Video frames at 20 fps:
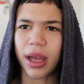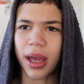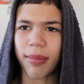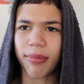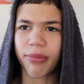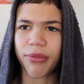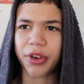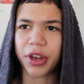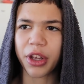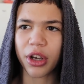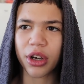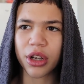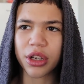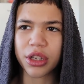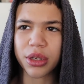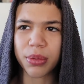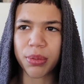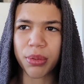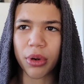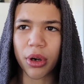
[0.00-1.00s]
Anthony
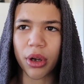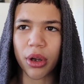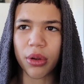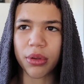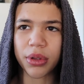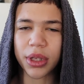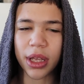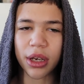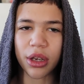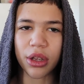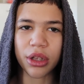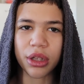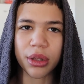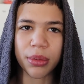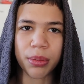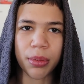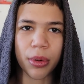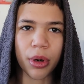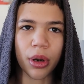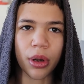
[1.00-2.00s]
Ard's a pro. Danny's
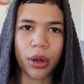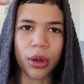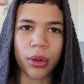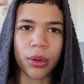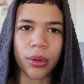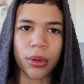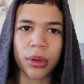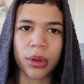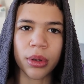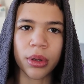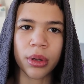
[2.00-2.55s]
a pro.